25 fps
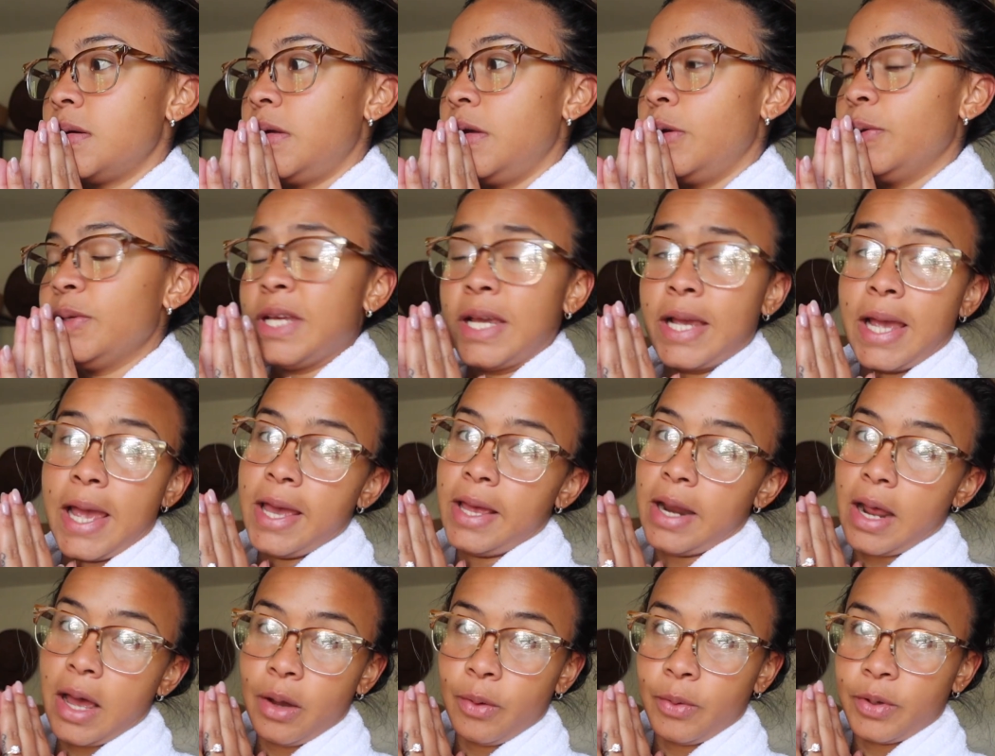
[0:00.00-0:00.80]
It was like
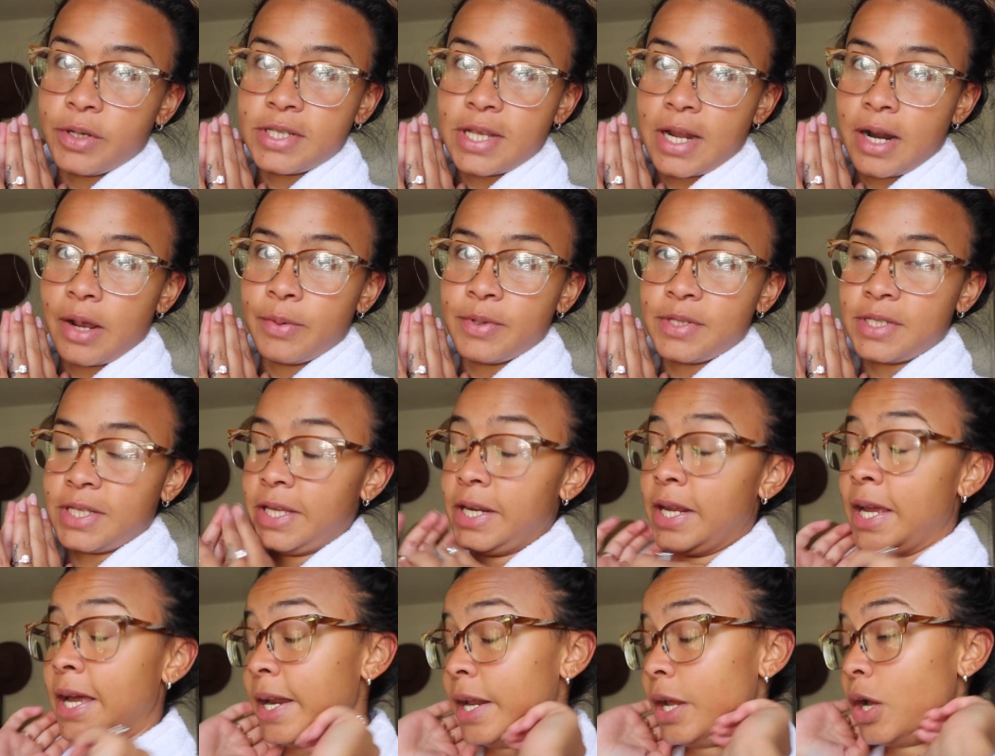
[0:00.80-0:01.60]
8 hours that I was
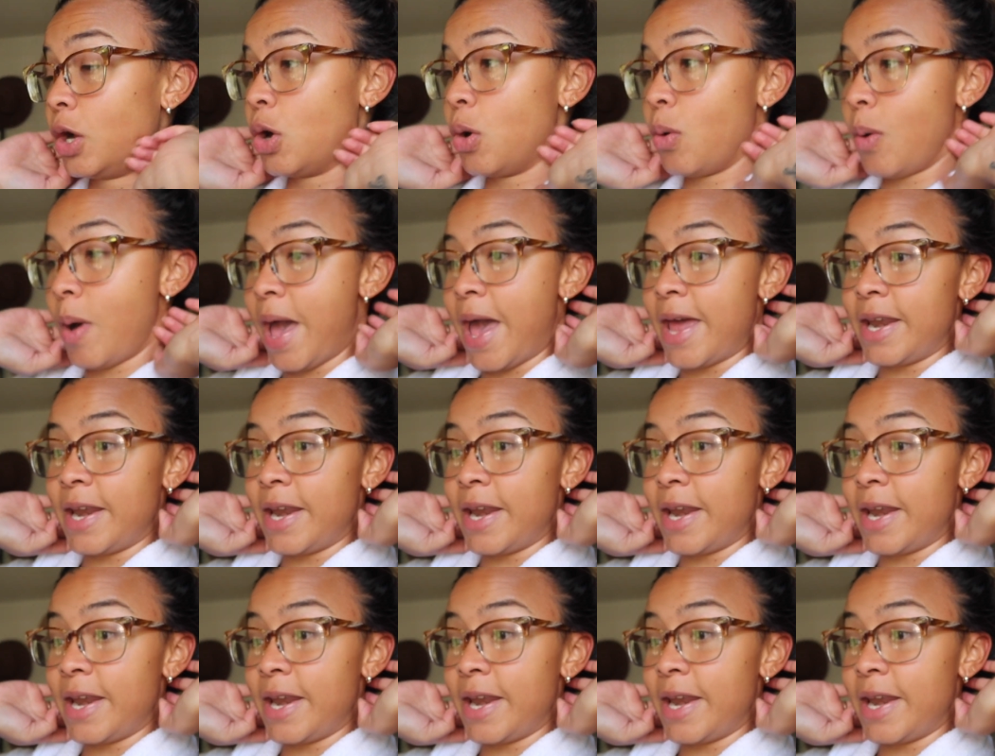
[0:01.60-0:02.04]
cleaning. I didn't go